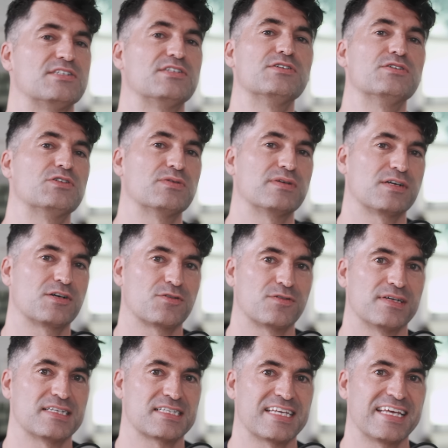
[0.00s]
do to
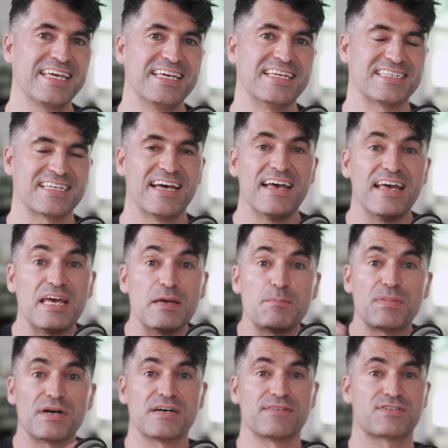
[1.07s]
increased heat. It
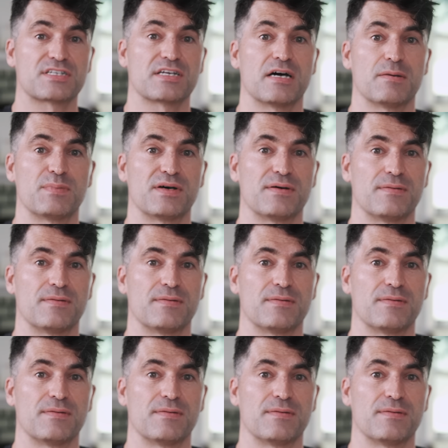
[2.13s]
puffs up.